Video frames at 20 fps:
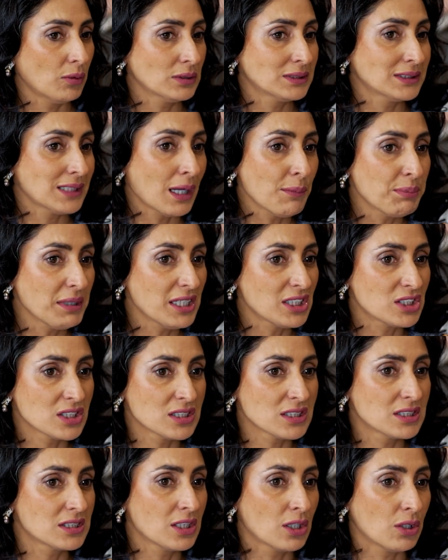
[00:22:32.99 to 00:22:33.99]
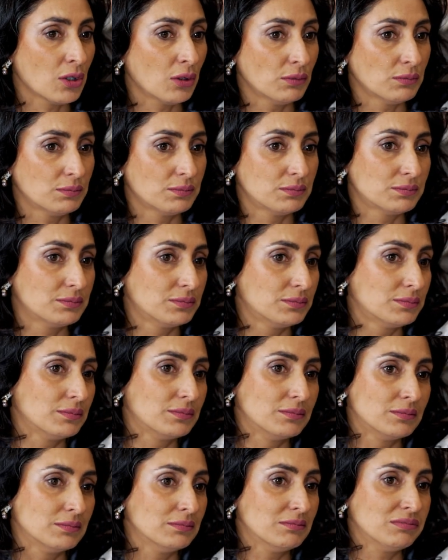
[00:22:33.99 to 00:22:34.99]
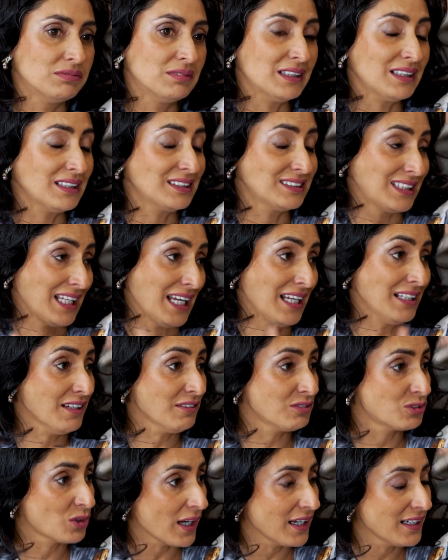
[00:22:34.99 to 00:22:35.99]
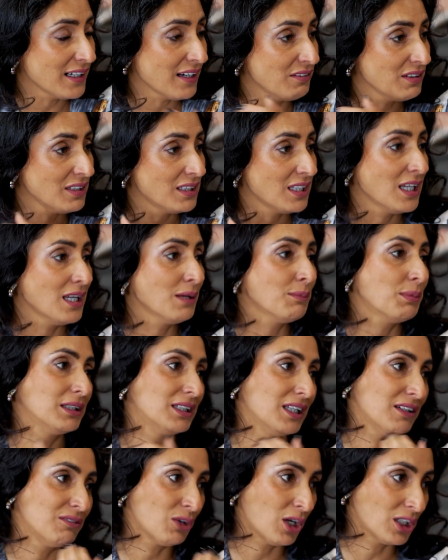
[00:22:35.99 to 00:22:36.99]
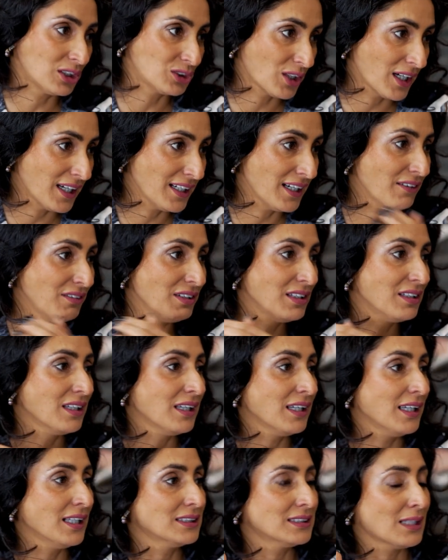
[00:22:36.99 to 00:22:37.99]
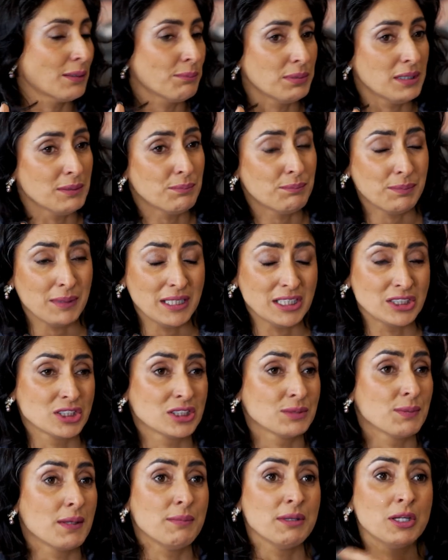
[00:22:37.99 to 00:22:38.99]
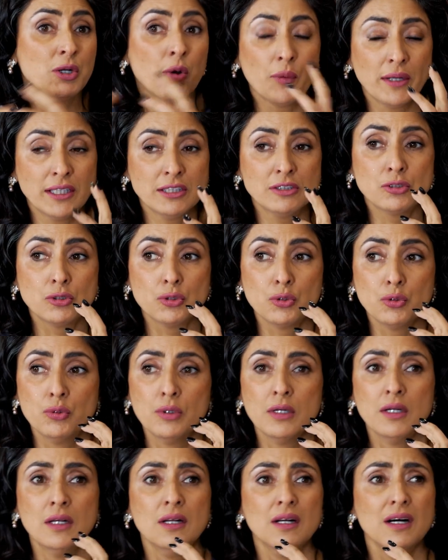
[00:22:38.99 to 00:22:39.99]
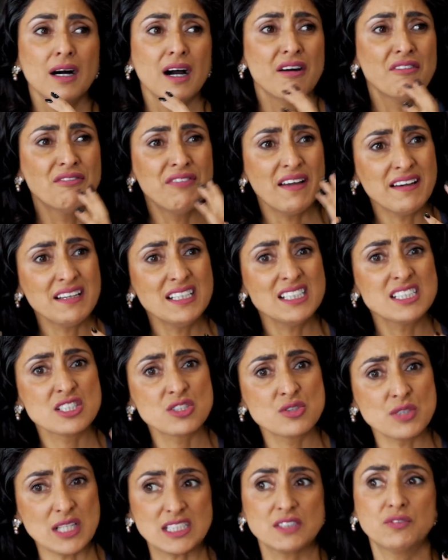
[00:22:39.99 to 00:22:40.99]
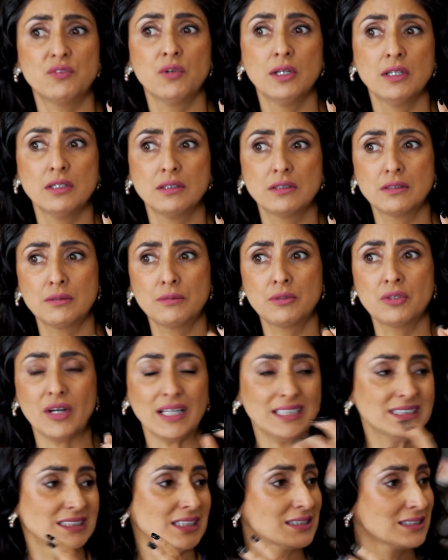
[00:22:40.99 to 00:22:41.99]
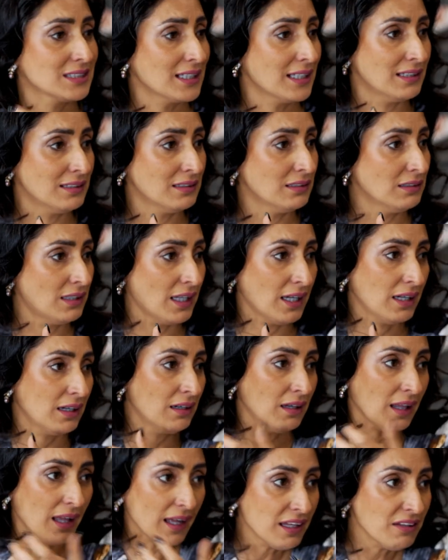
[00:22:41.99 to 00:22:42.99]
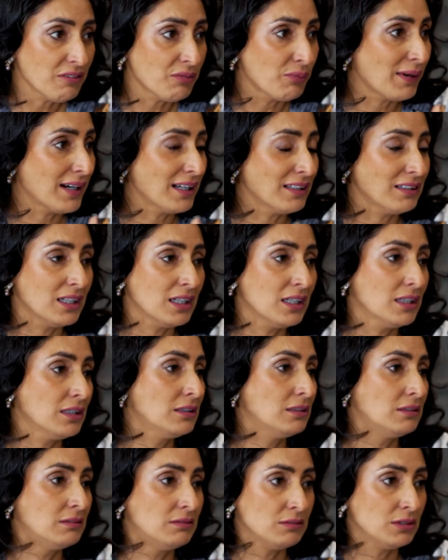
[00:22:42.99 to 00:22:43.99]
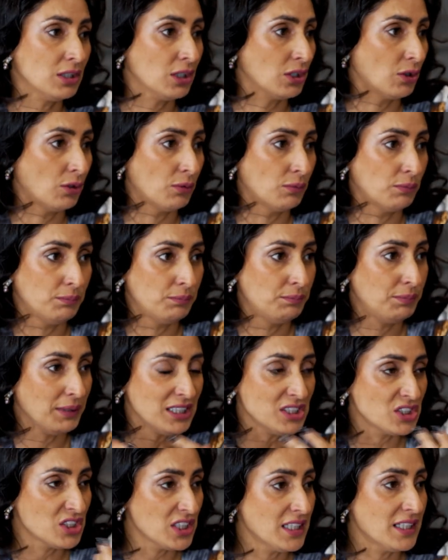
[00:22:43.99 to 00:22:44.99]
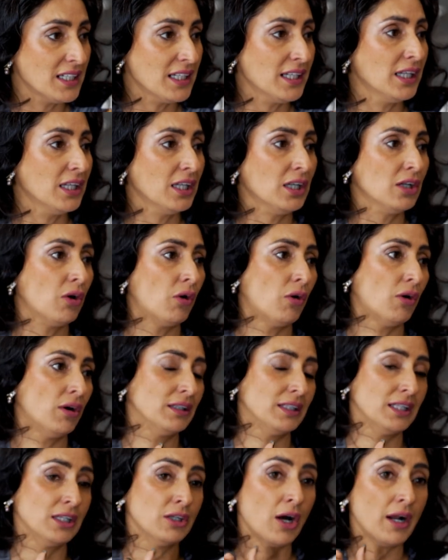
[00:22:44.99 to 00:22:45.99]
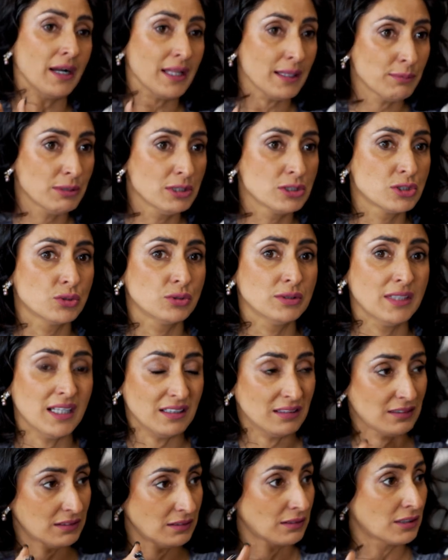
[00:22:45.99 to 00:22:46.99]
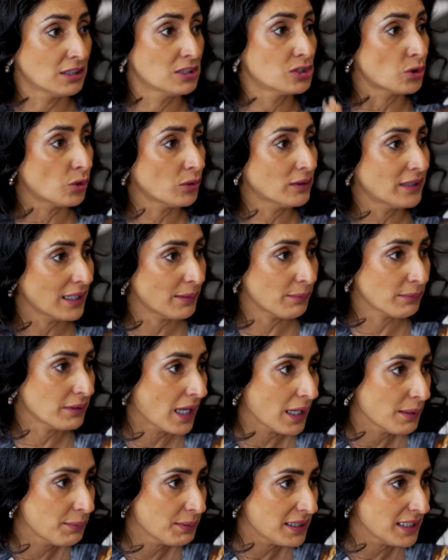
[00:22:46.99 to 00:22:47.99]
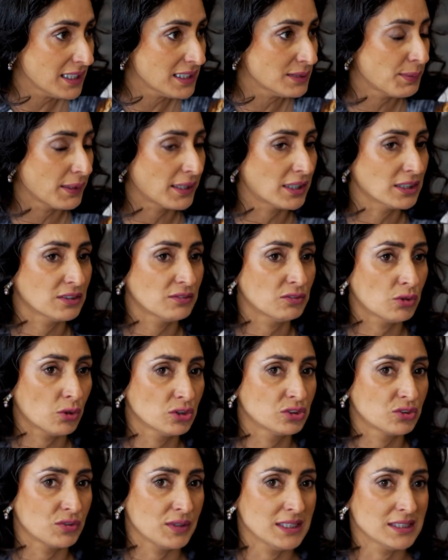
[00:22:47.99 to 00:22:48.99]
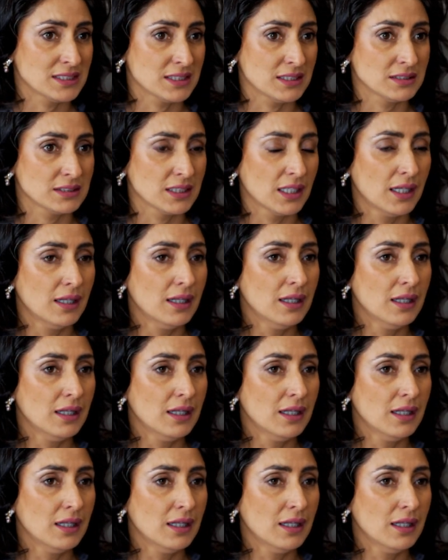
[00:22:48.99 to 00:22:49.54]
Some patients, you know, say they've tried everything, but they've not tried everything. Some patients may be going through a very stressful crisis in their life where they're, you know, binge eating, or they're not able to control their diabetes because of those reasons.